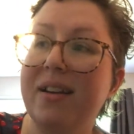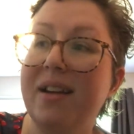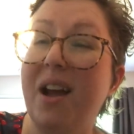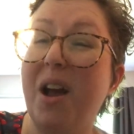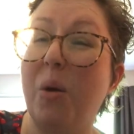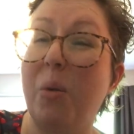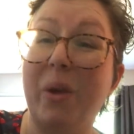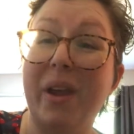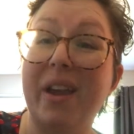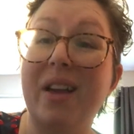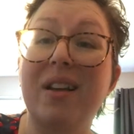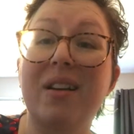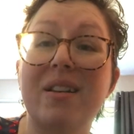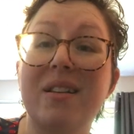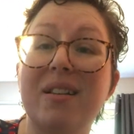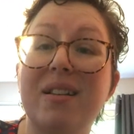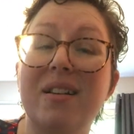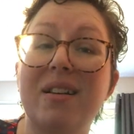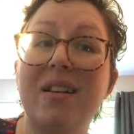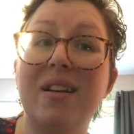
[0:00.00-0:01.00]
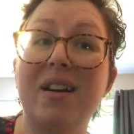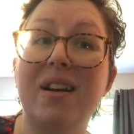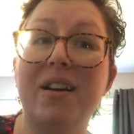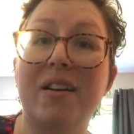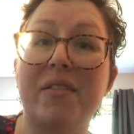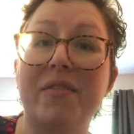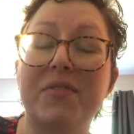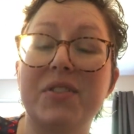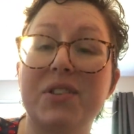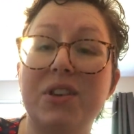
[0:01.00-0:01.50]
a week
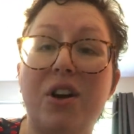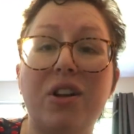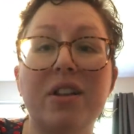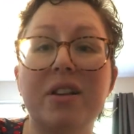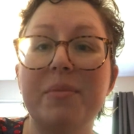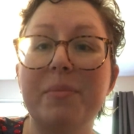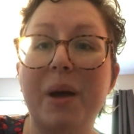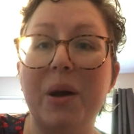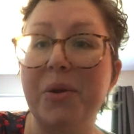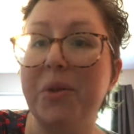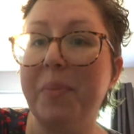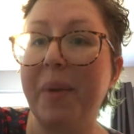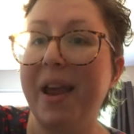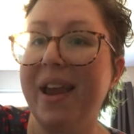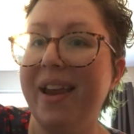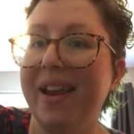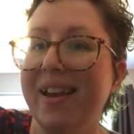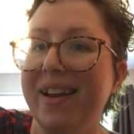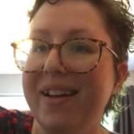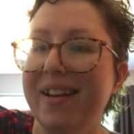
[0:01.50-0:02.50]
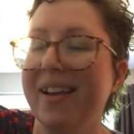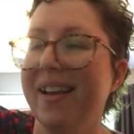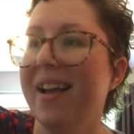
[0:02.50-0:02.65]
of solid mouth pain.